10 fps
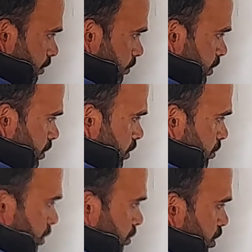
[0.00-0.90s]

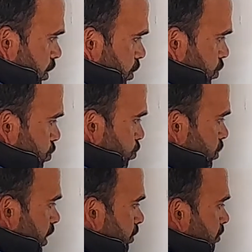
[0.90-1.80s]

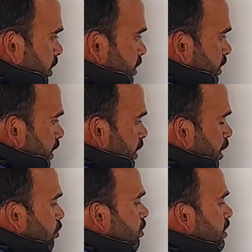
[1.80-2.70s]
that is
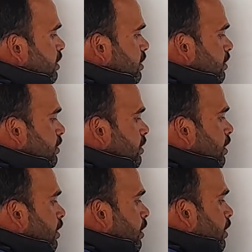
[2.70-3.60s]
angular distance,
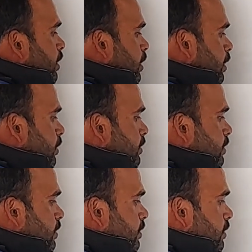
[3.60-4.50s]

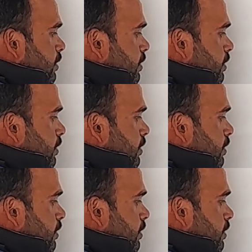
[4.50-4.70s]
is